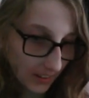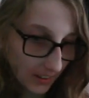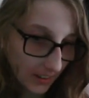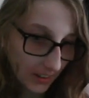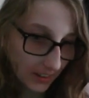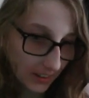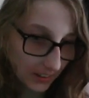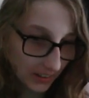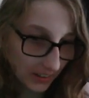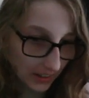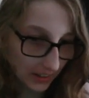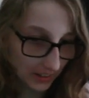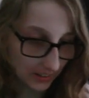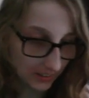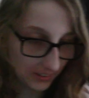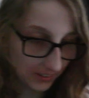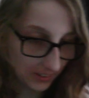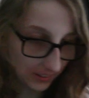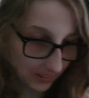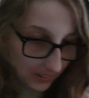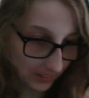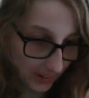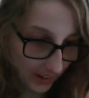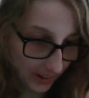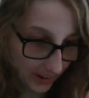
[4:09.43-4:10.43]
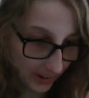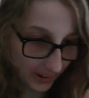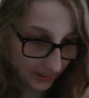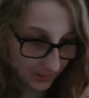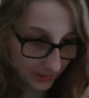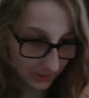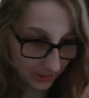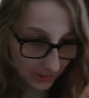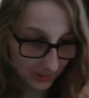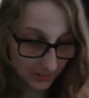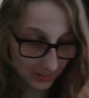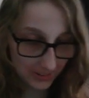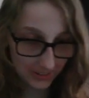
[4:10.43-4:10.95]
Okay, so yeah, as
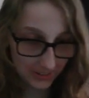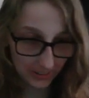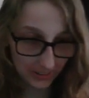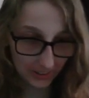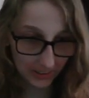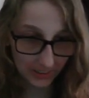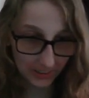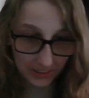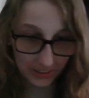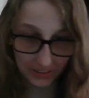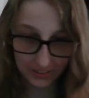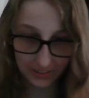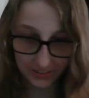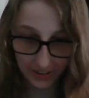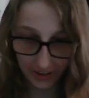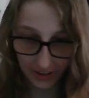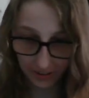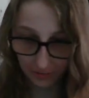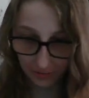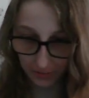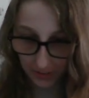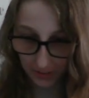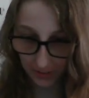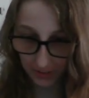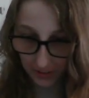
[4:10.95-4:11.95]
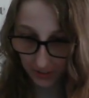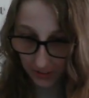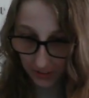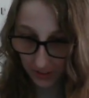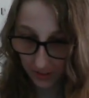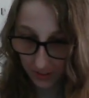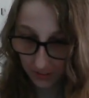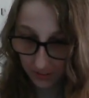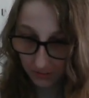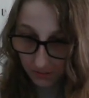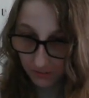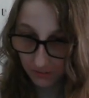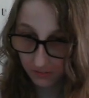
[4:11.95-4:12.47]
you can see down
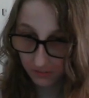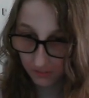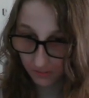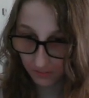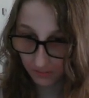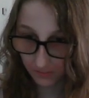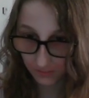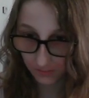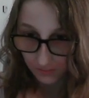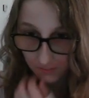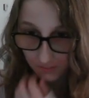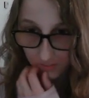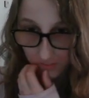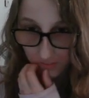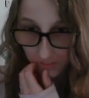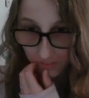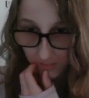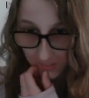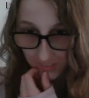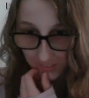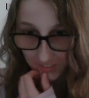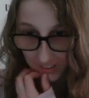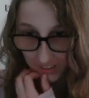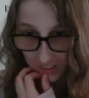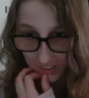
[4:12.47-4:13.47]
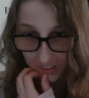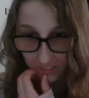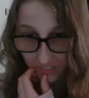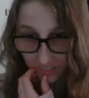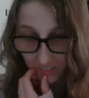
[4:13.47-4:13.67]
here, as